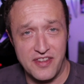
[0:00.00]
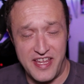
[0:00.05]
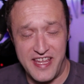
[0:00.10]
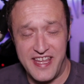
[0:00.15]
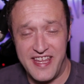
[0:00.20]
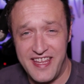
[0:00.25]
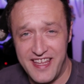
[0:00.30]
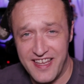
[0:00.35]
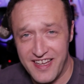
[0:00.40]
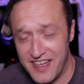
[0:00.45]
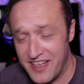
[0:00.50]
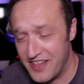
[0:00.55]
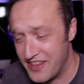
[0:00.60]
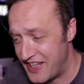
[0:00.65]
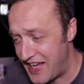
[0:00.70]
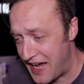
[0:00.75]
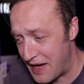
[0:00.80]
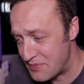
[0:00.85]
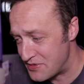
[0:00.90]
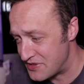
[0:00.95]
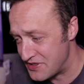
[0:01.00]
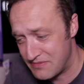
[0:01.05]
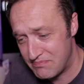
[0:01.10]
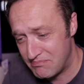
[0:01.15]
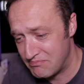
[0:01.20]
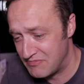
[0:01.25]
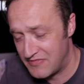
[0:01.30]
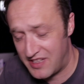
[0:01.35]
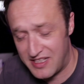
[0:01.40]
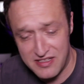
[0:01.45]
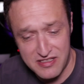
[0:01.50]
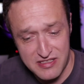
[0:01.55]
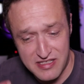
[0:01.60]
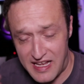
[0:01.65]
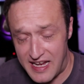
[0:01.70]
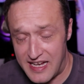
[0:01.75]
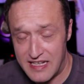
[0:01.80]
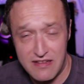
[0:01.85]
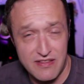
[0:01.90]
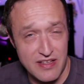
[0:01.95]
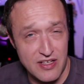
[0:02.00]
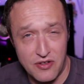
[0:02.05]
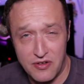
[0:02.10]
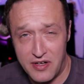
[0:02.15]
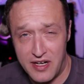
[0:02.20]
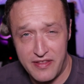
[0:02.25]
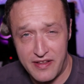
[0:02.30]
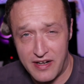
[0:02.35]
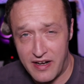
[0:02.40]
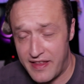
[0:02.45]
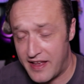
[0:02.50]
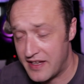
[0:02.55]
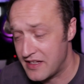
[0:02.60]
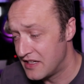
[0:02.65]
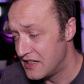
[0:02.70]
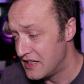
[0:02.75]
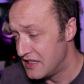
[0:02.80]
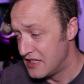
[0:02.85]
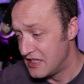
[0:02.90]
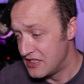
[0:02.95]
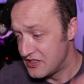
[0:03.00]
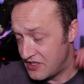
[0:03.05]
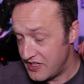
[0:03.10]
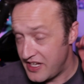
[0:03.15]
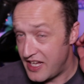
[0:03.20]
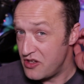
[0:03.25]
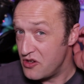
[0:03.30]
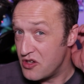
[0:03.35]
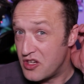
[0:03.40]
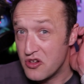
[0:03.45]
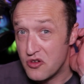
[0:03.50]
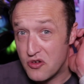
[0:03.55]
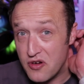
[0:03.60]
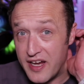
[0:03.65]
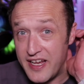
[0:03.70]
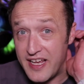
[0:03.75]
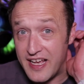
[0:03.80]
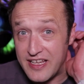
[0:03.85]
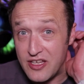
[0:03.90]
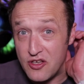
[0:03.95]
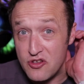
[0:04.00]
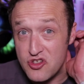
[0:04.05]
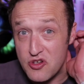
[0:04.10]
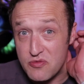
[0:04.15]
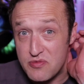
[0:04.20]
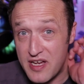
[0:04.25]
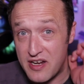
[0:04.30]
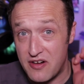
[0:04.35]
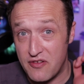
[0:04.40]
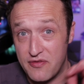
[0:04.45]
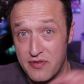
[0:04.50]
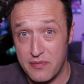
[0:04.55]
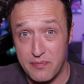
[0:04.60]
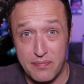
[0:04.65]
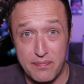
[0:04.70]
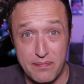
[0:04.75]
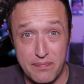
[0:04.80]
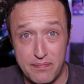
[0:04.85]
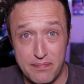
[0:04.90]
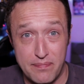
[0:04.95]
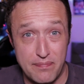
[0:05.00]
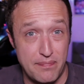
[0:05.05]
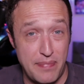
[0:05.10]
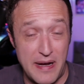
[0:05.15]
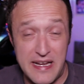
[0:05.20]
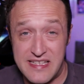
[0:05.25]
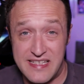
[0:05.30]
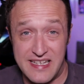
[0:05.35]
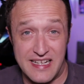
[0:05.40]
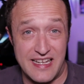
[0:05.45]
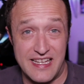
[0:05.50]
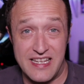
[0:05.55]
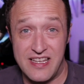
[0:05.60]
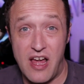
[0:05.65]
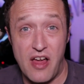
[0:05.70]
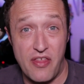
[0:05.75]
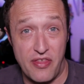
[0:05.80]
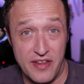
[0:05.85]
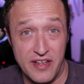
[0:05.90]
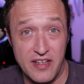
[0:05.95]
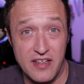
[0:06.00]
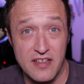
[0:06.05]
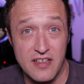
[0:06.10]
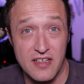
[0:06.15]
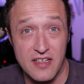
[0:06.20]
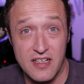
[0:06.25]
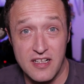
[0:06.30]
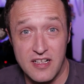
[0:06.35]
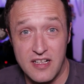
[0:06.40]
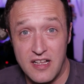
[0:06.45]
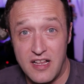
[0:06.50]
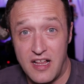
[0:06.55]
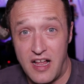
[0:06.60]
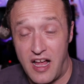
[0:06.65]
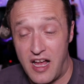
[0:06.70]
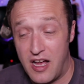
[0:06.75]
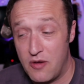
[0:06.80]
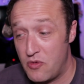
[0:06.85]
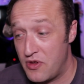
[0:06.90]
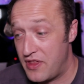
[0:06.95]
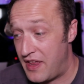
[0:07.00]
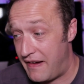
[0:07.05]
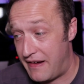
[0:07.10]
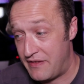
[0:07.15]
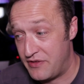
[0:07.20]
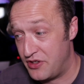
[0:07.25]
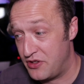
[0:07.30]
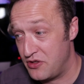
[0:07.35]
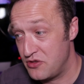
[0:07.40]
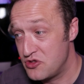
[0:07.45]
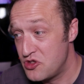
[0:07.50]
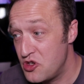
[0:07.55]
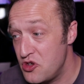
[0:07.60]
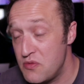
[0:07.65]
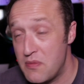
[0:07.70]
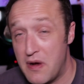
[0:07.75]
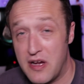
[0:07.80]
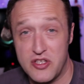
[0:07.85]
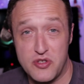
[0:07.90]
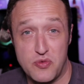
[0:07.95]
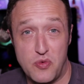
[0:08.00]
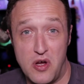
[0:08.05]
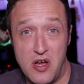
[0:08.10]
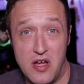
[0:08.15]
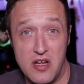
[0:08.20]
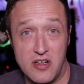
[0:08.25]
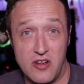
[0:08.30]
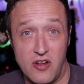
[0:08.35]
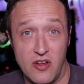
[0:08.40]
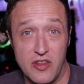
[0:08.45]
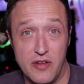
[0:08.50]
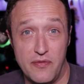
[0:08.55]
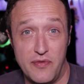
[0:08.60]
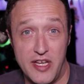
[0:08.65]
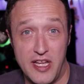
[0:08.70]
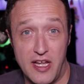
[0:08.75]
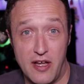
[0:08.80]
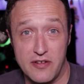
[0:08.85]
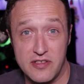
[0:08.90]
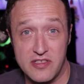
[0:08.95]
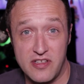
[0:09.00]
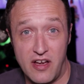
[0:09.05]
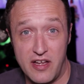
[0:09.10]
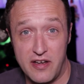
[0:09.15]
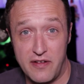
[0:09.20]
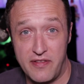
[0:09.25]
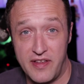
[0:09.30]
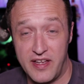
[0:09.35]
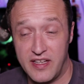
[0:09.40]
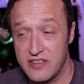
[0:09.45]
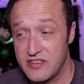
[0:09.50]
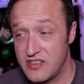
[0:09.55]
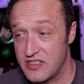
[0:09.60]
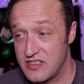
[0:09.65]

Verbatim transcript: the uh, the apps, didn't say anything or anything like that. So yeah, you can create a YouTube channel from basically nothing um, without having to do too much work on the video side of things,